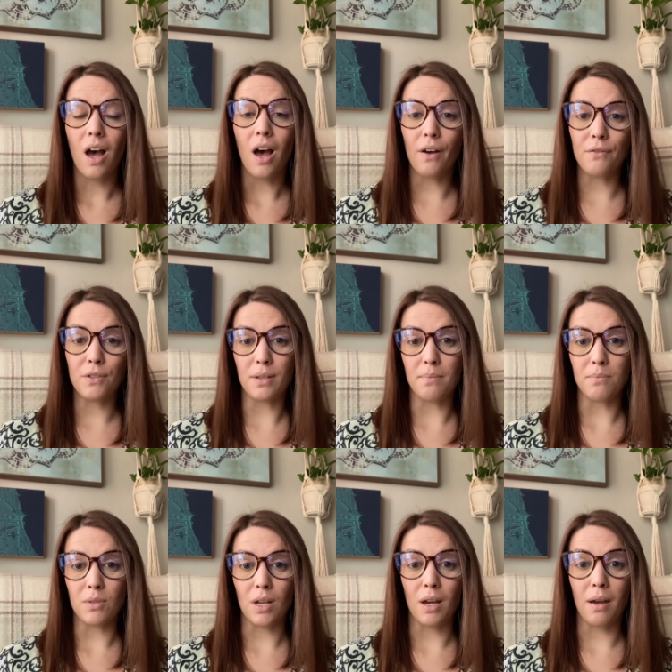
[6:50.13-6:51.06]
of
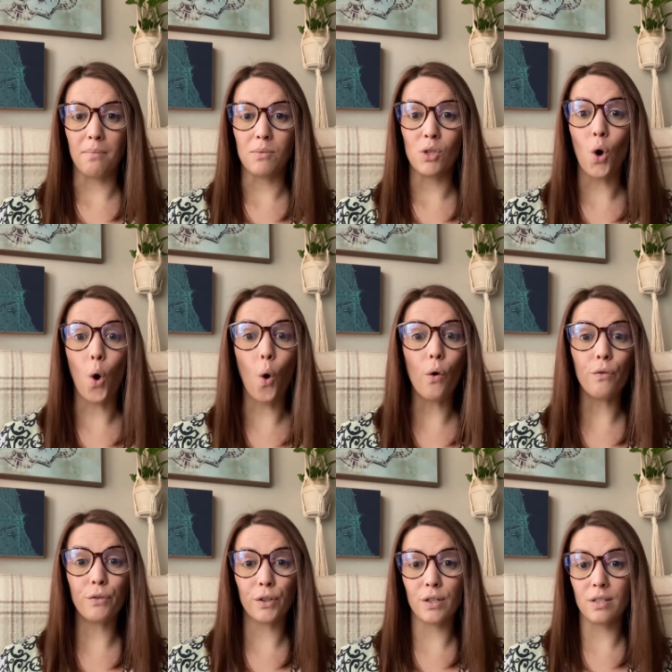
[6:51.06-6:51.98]
symptoms
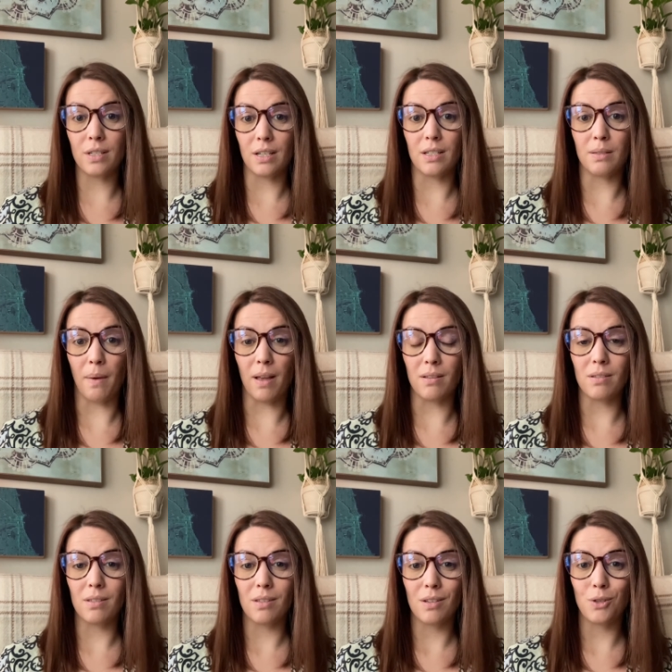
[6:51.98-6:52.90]
over six
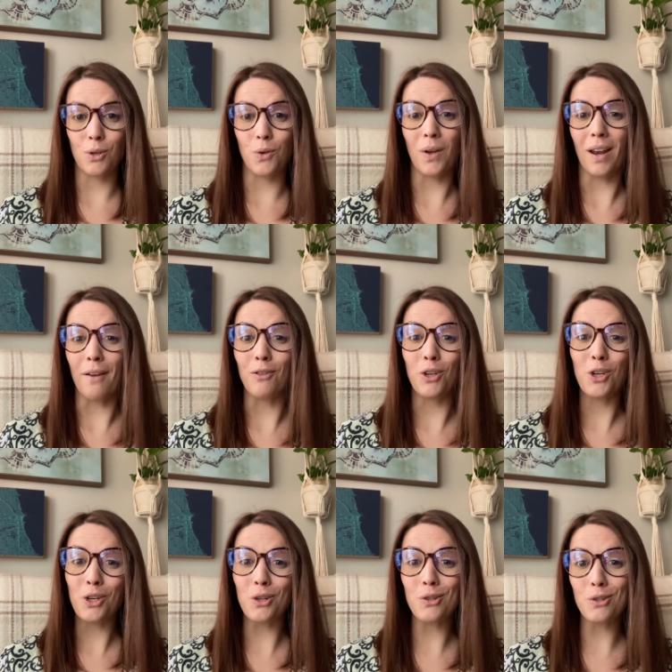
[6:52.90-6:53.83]
months. So you can have
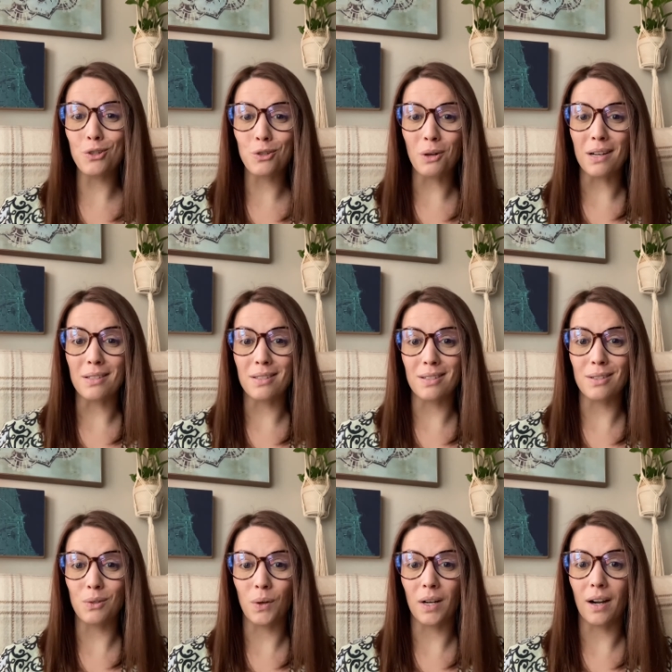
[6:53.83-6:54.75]
acute stress
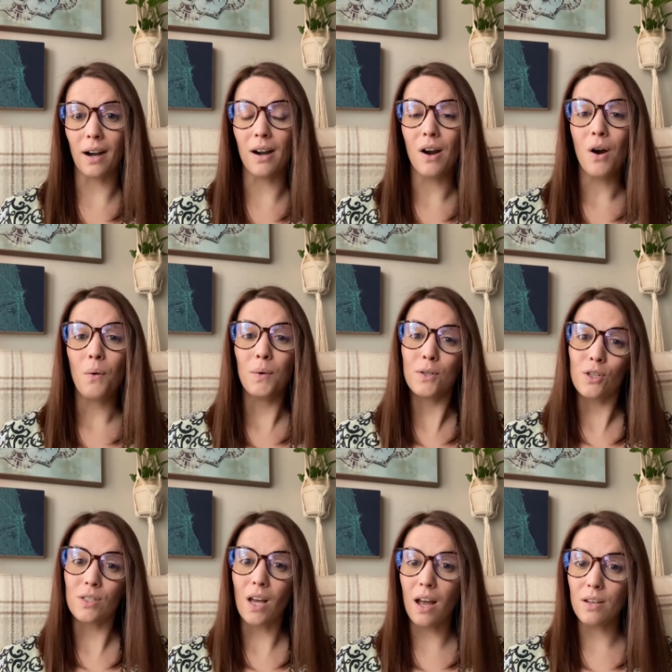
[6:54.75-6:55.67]
disorder, which
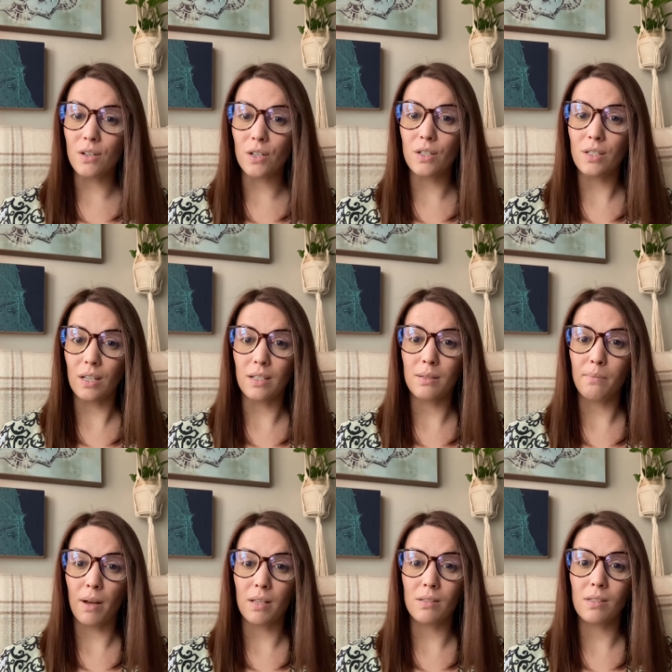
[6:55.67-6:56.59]
is under six
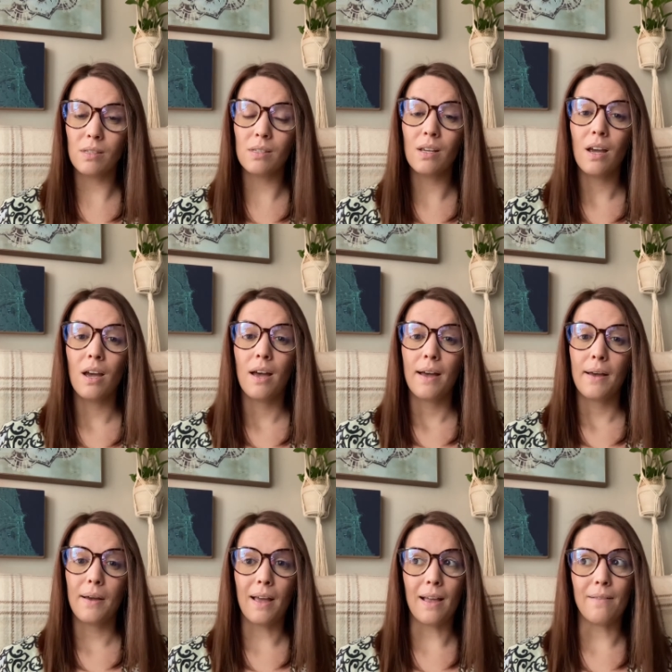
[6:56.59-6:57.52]
months
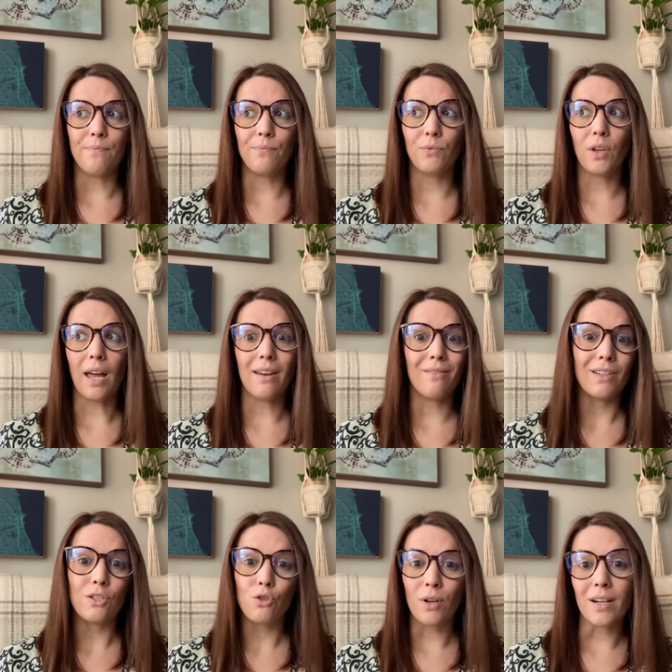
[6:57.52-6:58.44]
and kind of
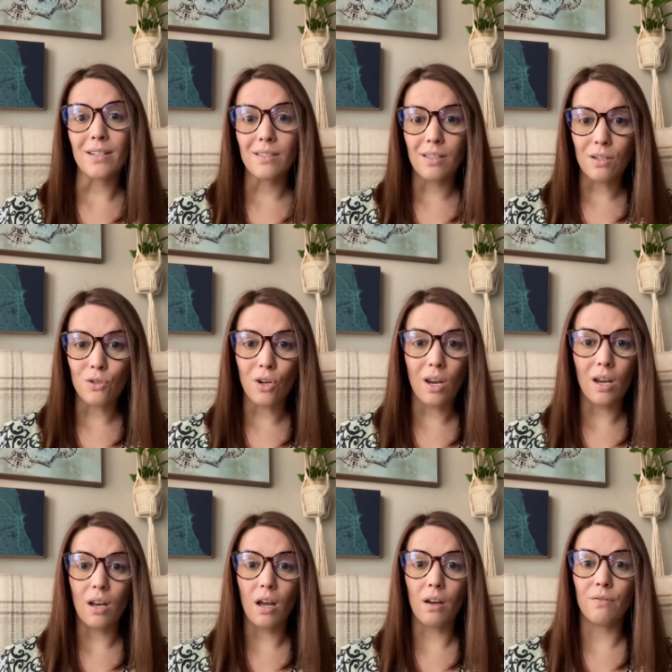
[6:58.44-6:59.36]
in
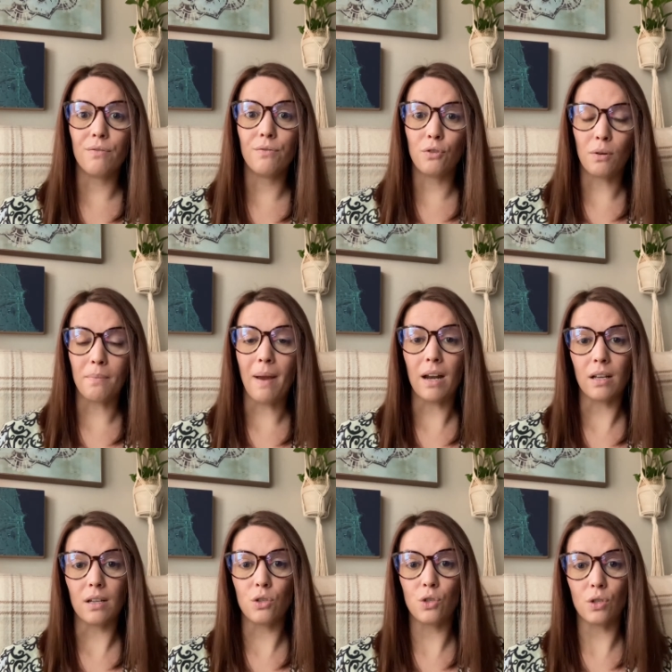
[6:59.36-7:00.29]
transition of
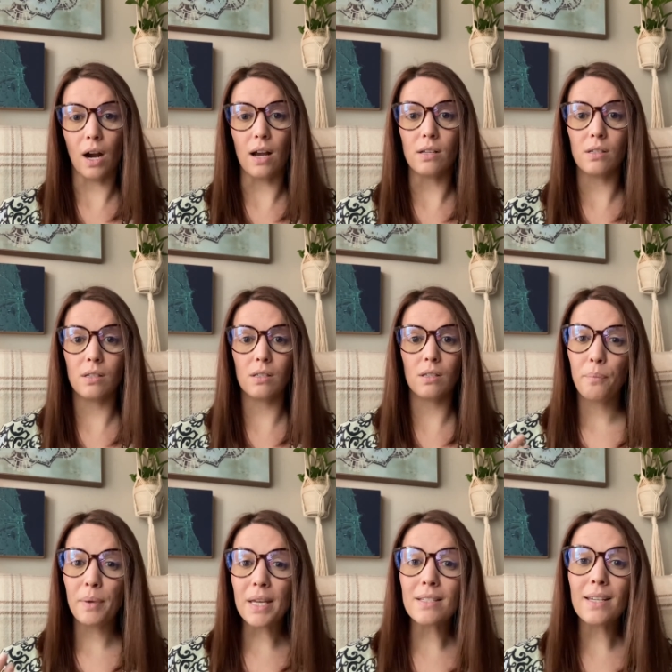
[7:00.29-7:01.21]
traumatic stress.
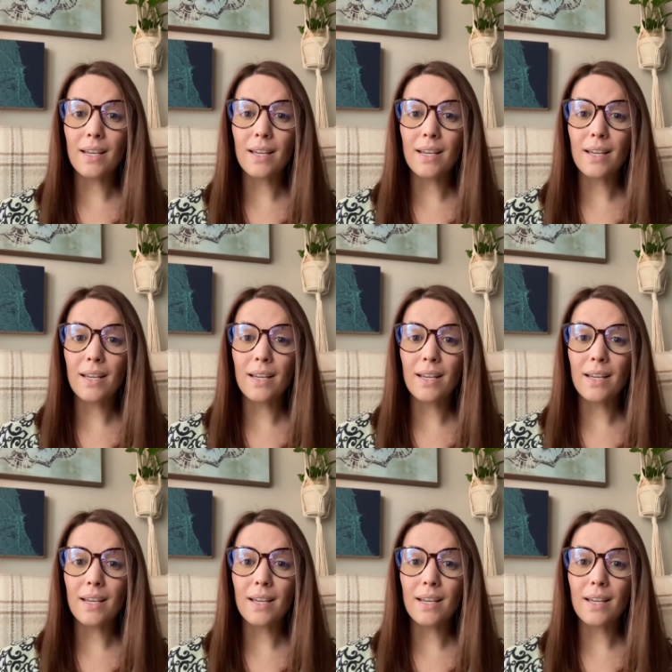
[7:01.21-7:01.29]
P T